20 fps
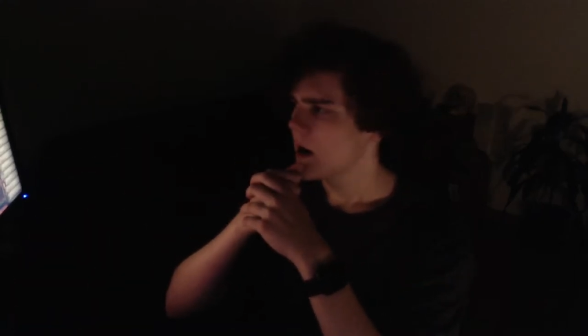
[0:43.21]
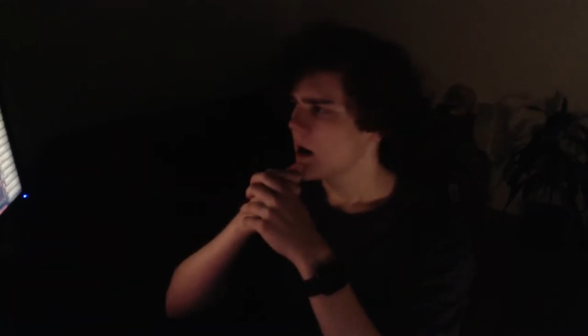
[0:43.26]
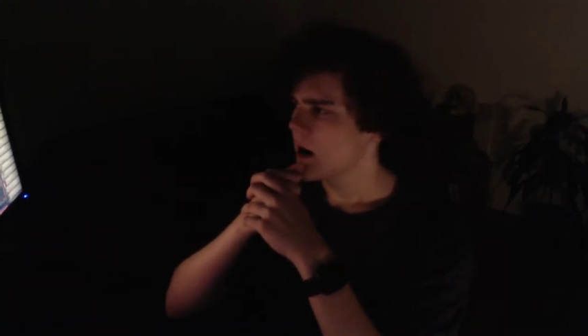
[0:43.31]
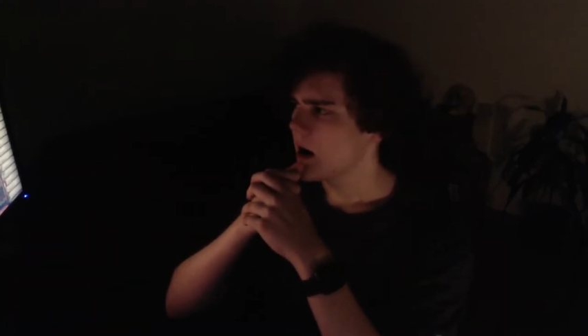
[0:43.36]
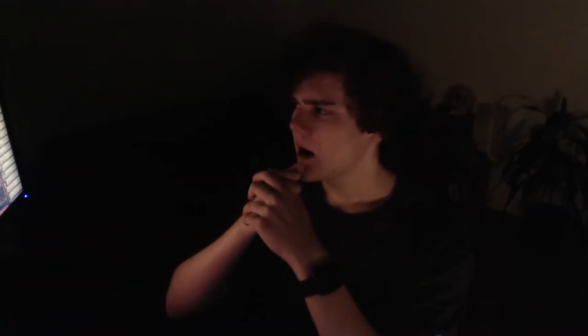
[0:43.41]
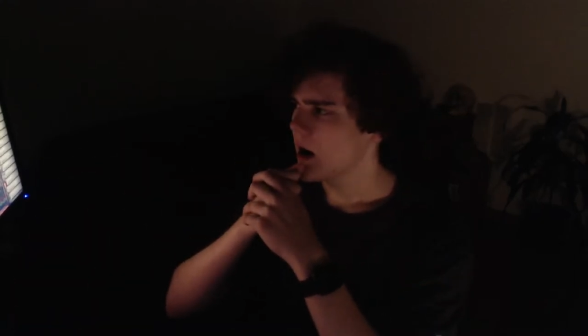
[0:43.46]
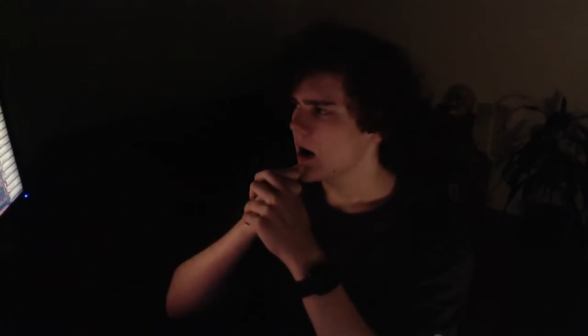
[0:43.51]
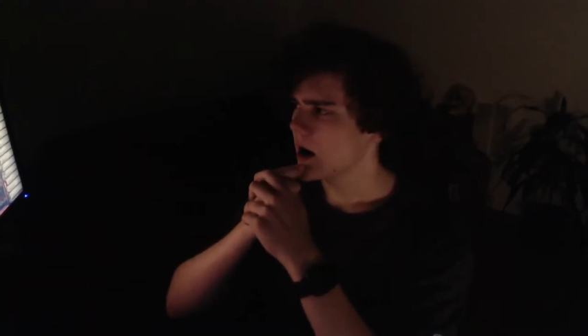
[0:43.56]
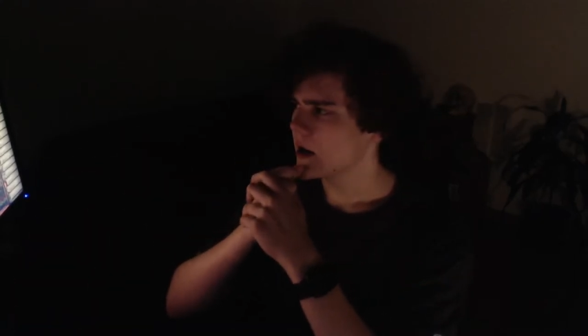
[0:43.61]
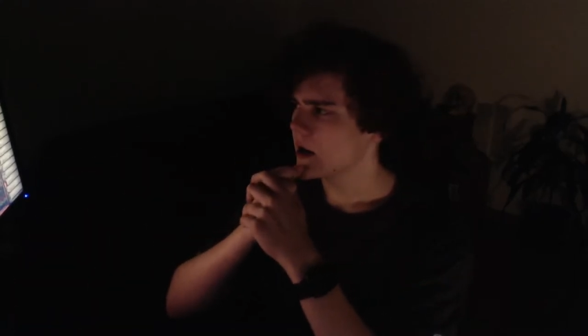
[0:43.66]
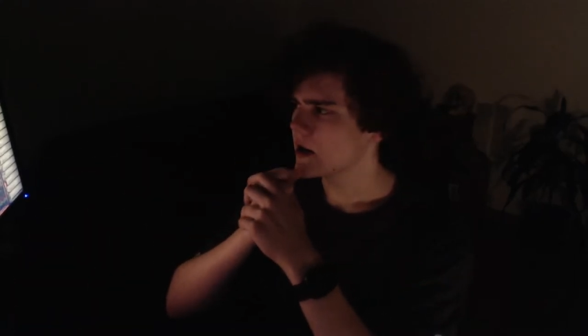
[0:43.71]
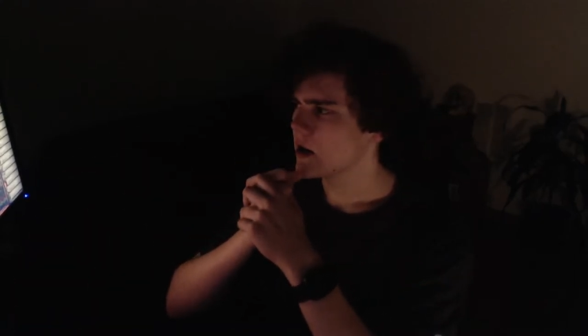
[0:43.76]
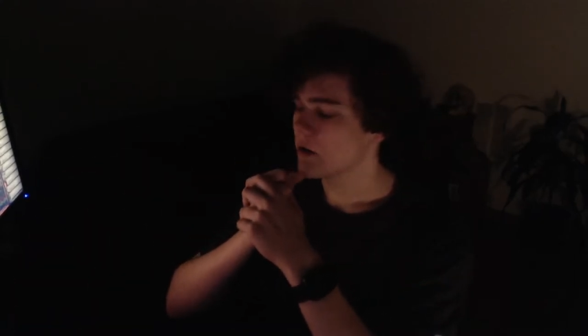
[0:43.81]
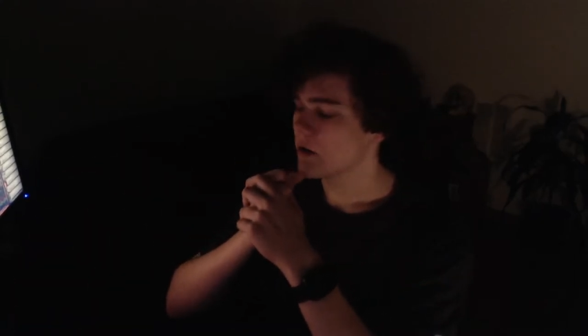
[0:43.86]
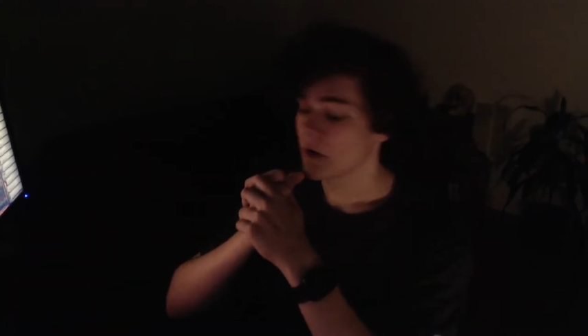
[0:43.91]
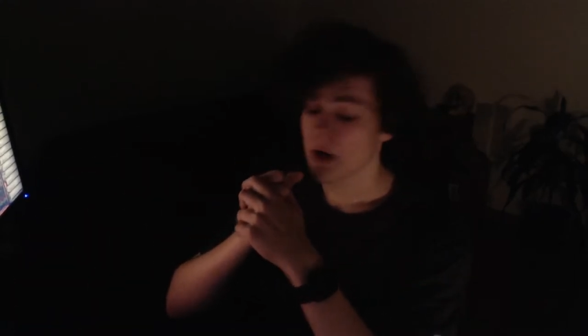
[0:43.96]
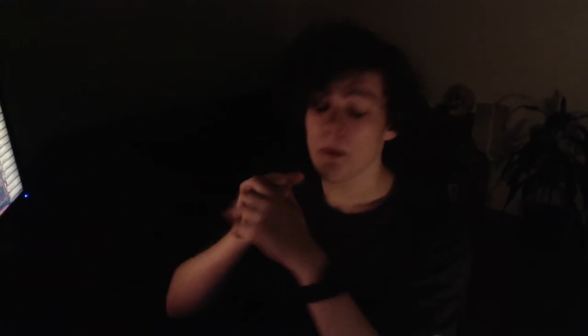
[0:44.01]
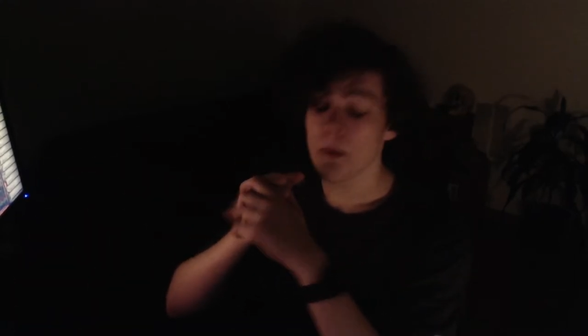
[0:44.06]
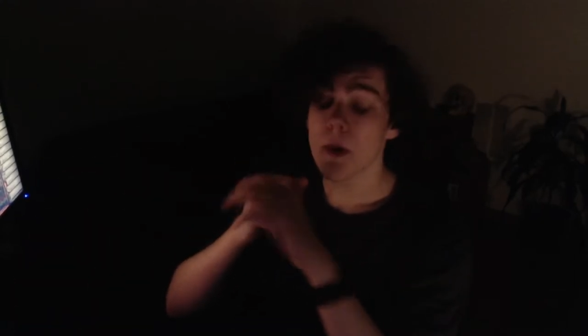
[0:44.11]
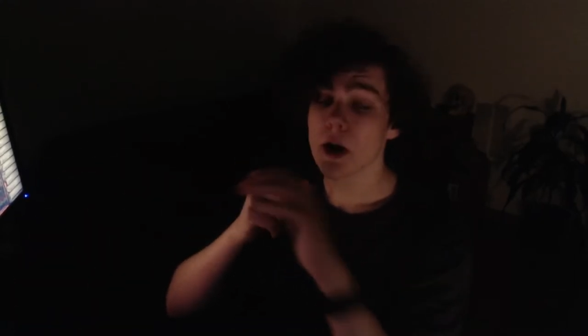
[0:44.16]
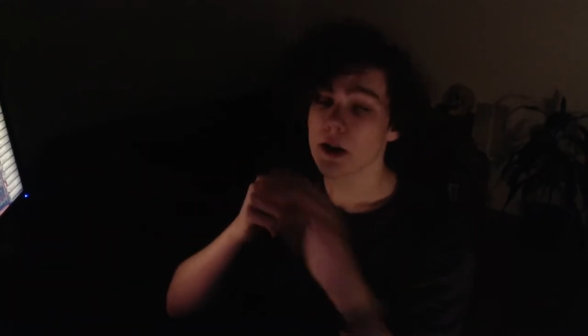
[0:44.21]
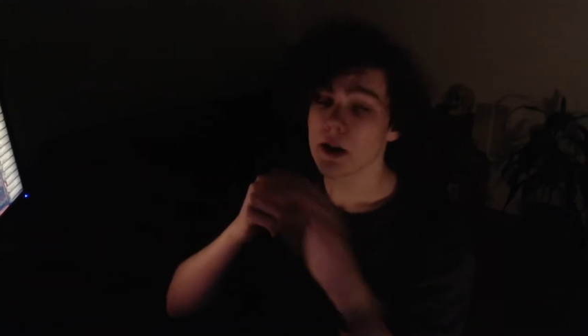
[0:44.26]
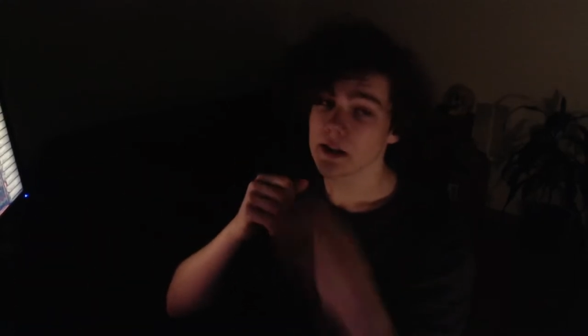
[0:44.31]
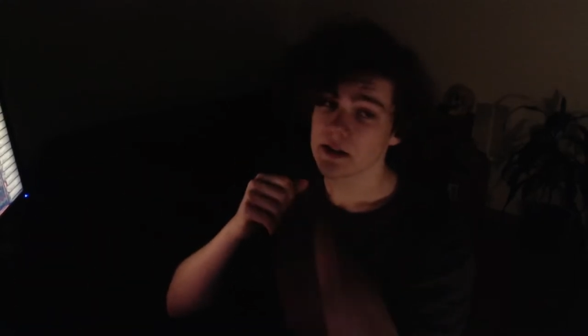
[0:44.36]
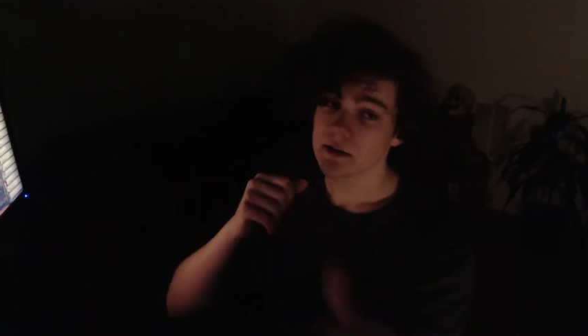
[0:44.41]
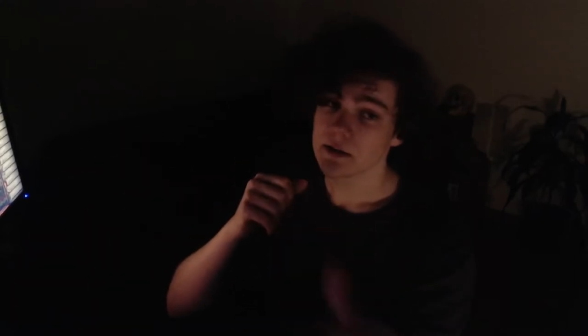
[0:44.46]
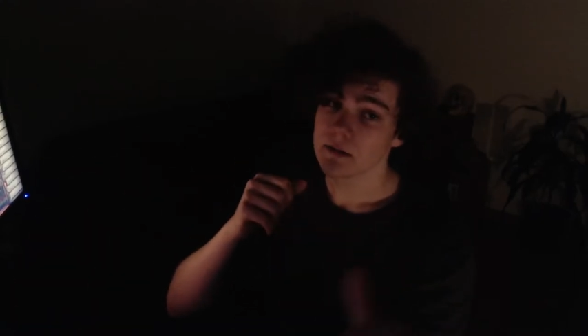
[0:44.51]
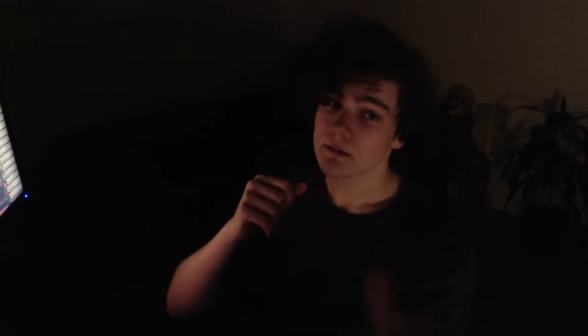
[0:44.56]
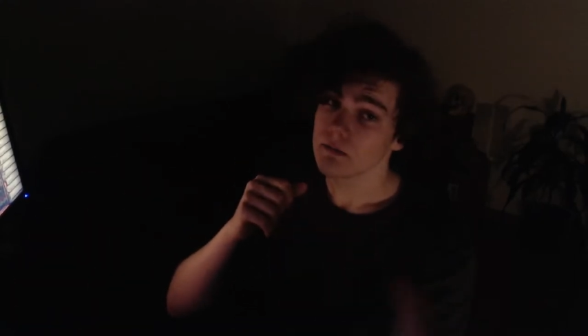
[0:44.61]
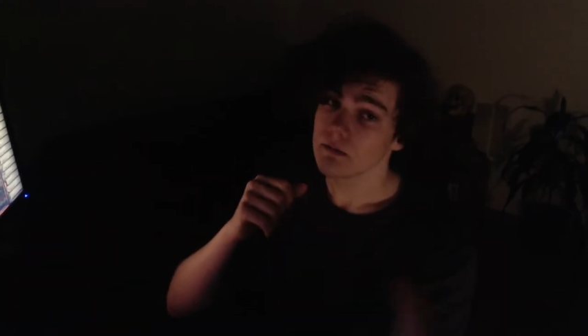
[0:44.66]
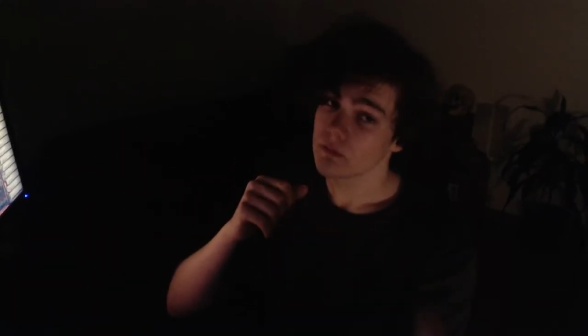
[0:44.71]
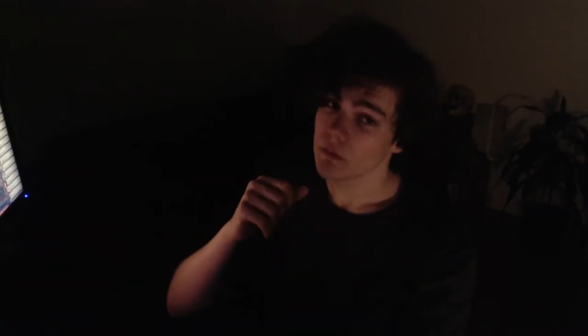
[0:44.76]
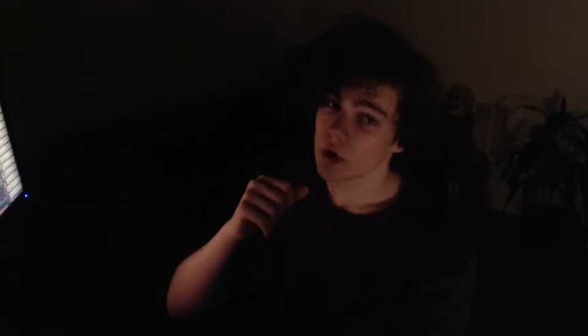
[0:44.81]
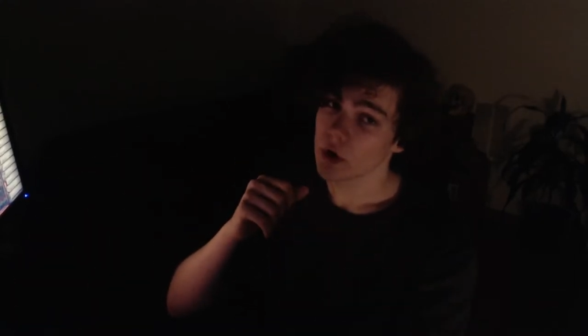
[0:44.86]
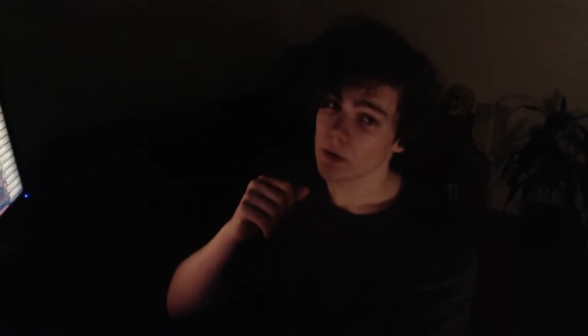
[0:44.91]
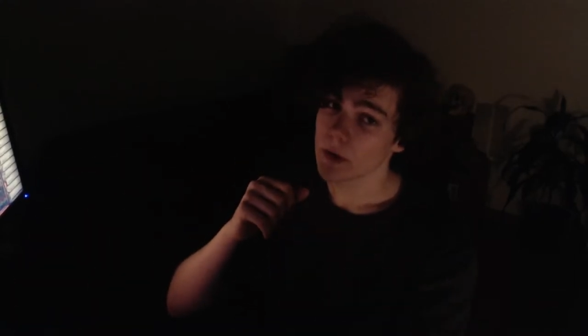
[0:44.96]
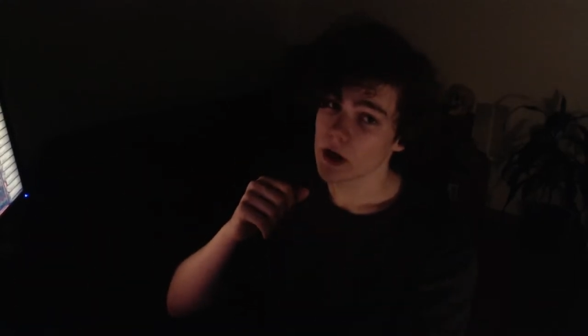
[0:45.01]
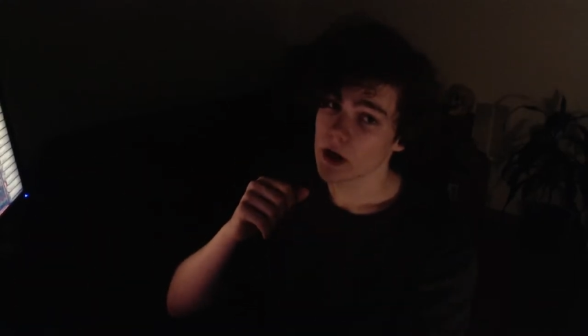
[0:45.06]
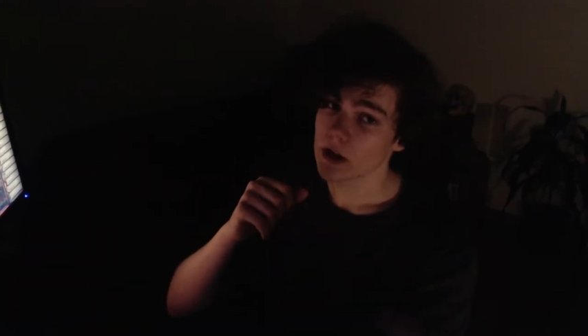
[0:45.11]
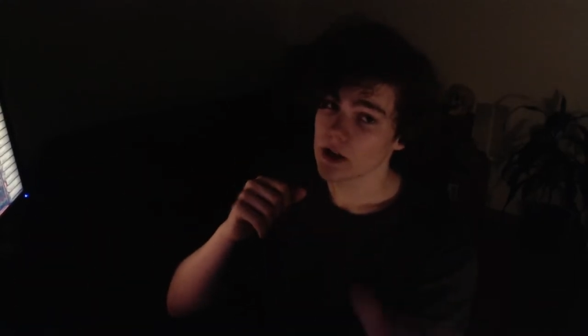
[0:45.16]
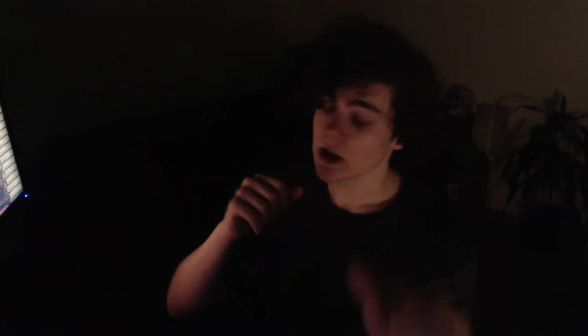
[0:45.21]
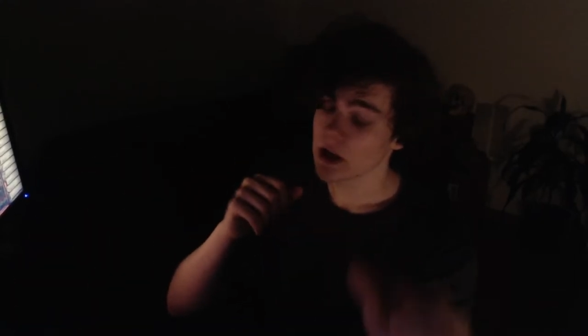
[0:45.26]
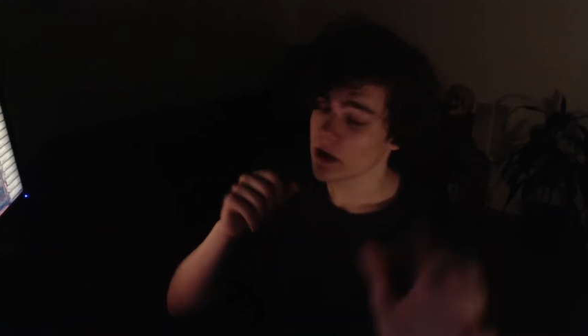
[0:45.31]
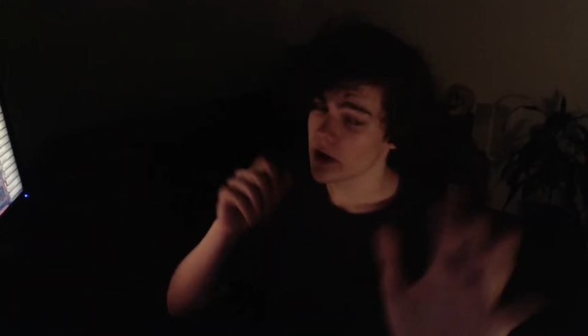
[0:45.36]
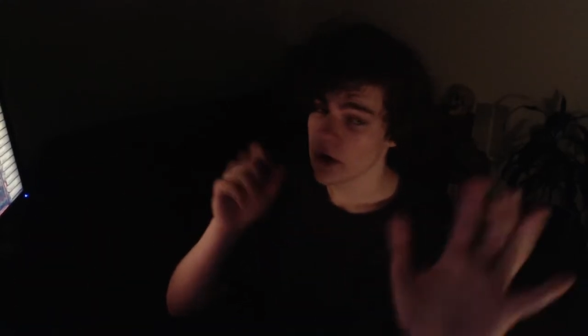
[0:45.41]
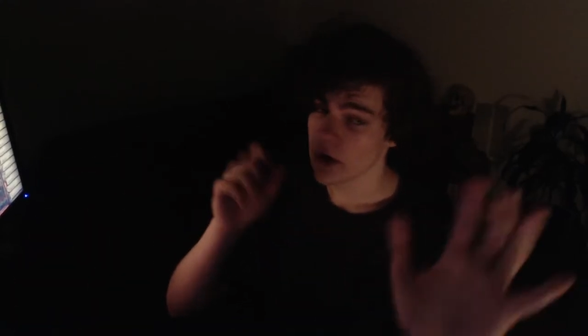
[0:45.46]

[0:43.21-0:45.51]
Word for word: uh, you know we were marked we were marked there though